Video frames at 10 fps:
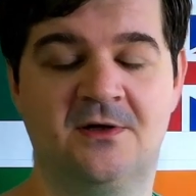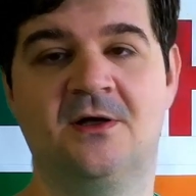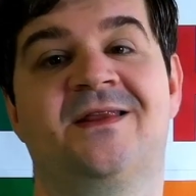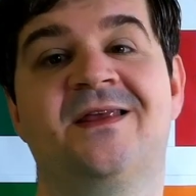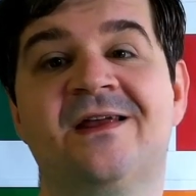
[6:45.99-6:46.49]

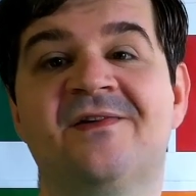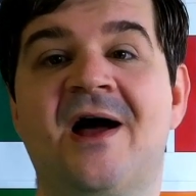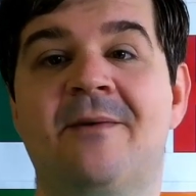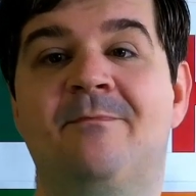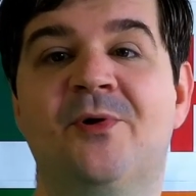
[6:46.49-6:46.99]
And here
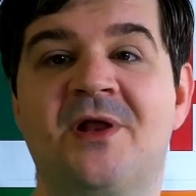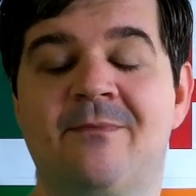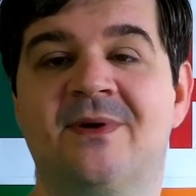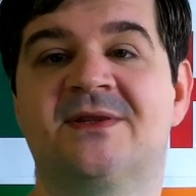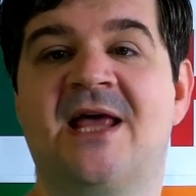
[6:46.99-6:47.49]
I put
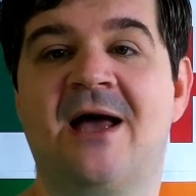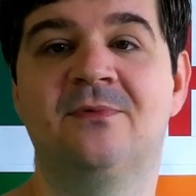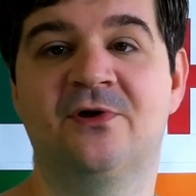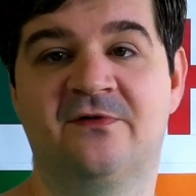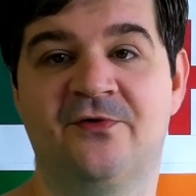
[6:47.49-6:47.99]
up a
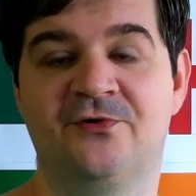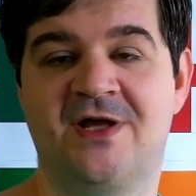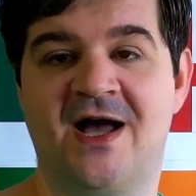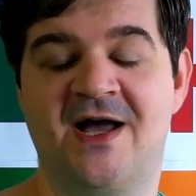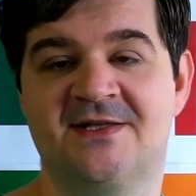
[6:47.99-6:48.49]
tablet for you
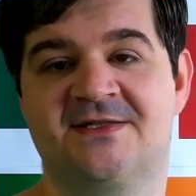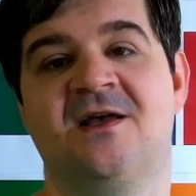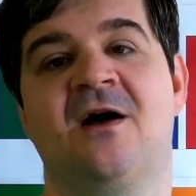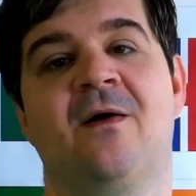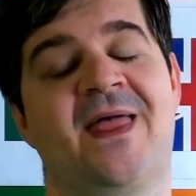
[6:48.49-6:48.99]
guys